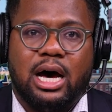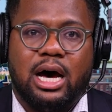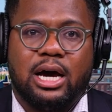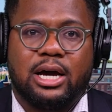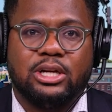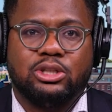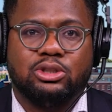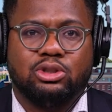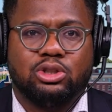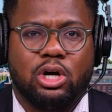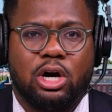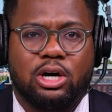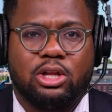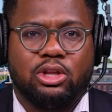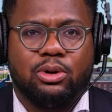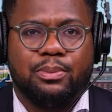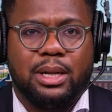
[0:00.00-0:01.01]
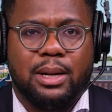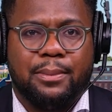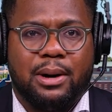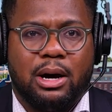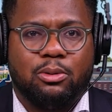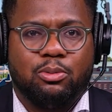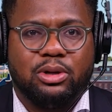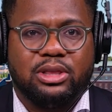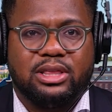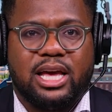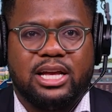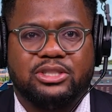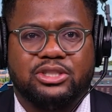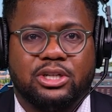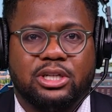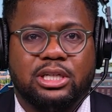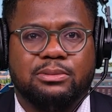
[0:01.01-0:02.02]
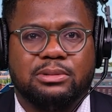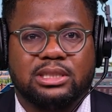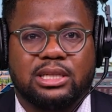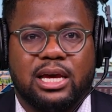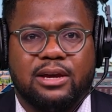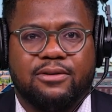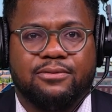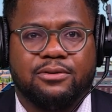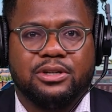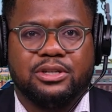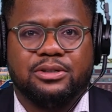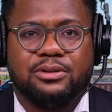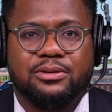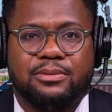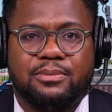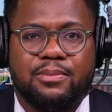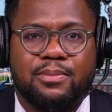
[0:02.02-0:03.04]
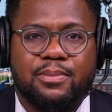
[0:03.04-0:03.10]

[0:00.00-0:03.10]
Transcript: Uh, could you talk a little bit about what that journey was like for you?